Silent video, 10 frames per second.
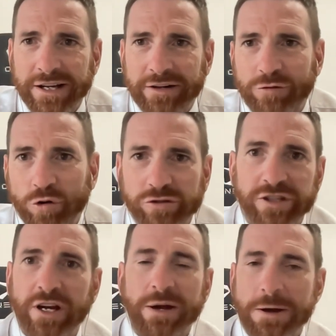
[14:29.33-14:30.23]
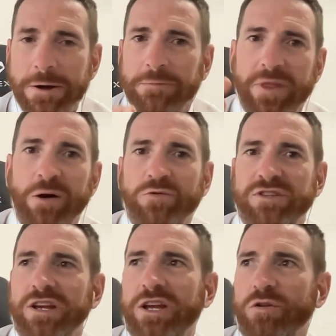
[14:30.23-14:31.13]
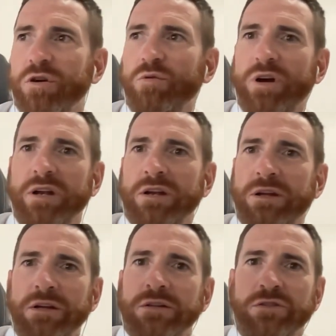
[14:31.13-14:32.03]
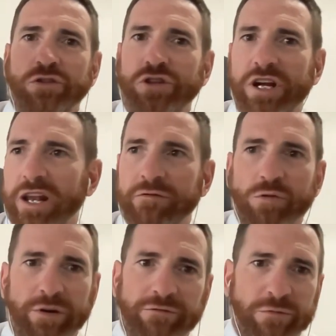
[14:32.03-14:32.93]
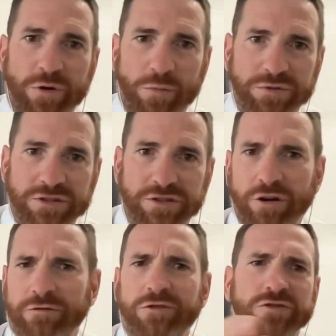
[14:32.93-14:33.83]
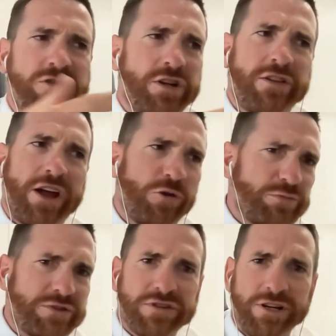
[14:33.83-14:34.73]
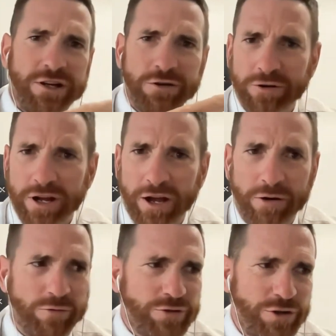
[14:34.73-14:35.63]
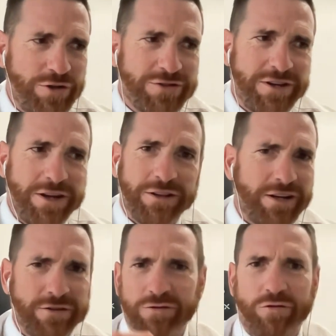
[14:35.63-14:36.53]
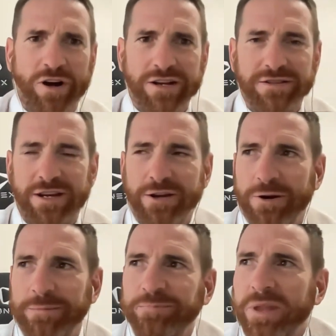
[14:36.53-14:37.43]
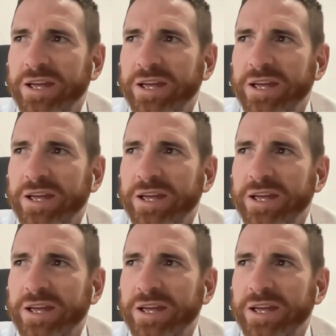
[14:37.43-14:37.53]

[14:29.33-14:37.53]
And of course, that was the era when you get everyone from the opposition off because, you know, they helped us a year ago or two years ago. Like it was a crazy era.